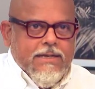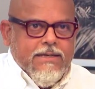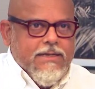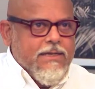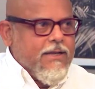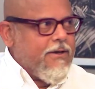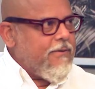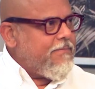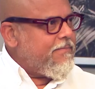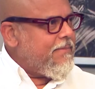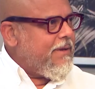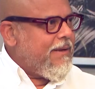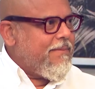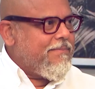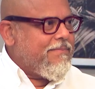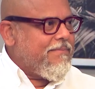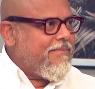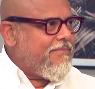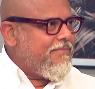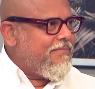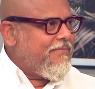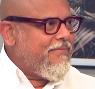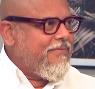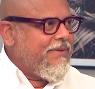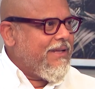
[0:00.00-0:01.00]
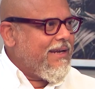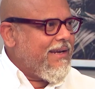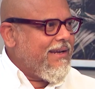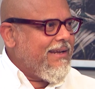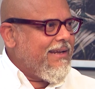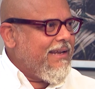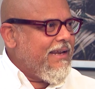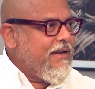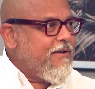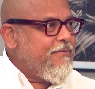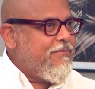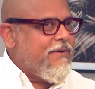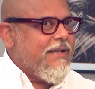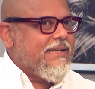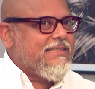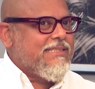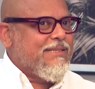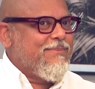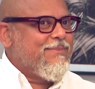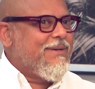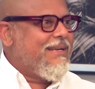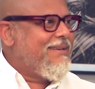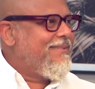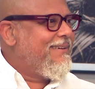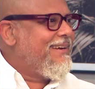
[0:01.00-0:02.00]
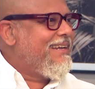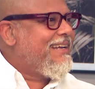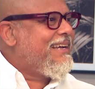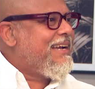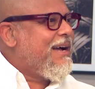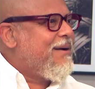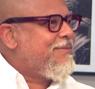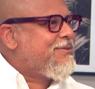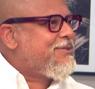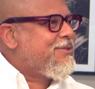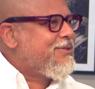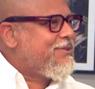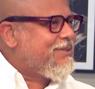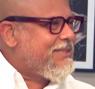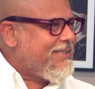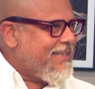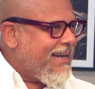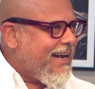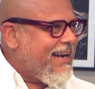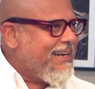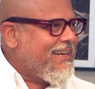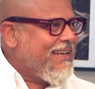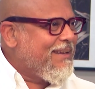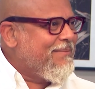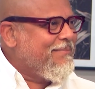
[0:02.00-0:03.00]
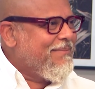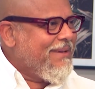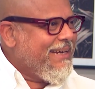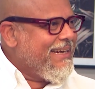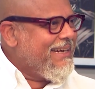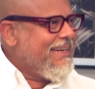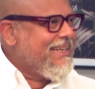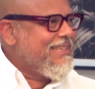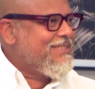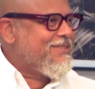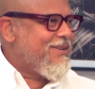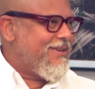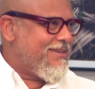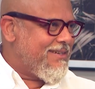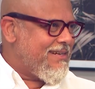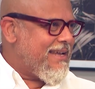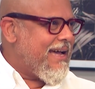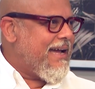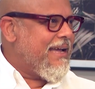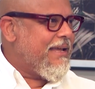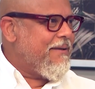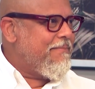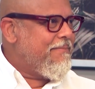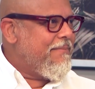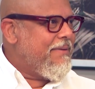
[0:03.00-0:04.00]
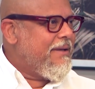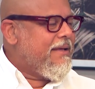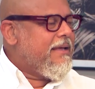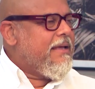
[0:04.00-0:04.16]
No, I'm very inflexible when it comes to starting meetings on time.